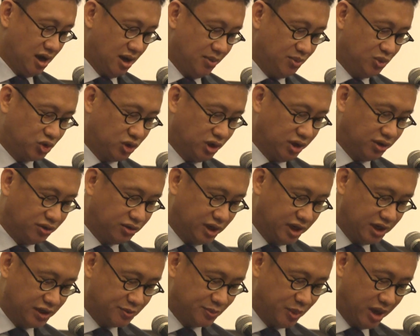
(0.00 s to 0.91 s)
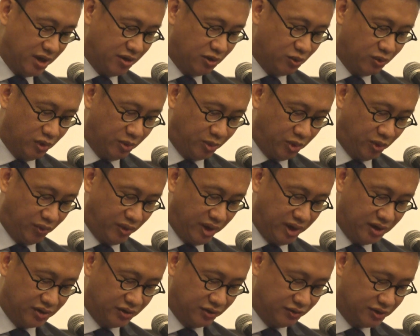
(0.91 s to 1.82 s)
I'm sure today's panel will
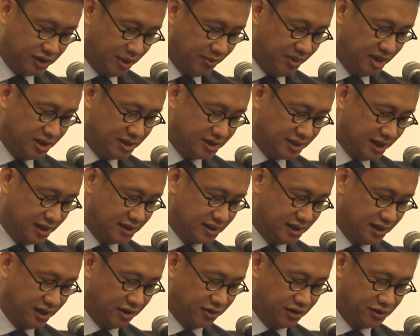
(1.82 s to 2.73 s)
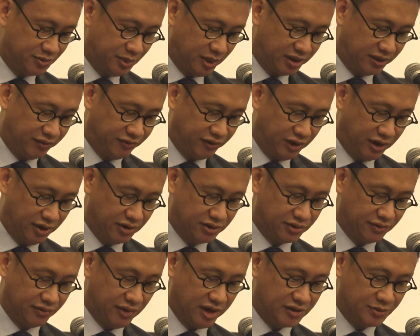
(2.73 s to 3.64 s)
provide us with some insights in their respective
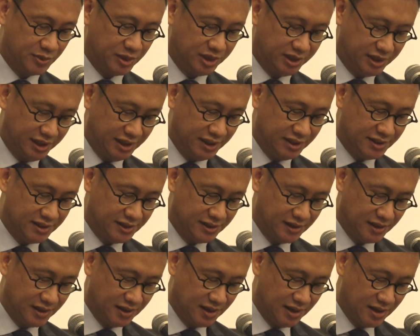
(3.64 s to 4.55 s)
areas of expertise.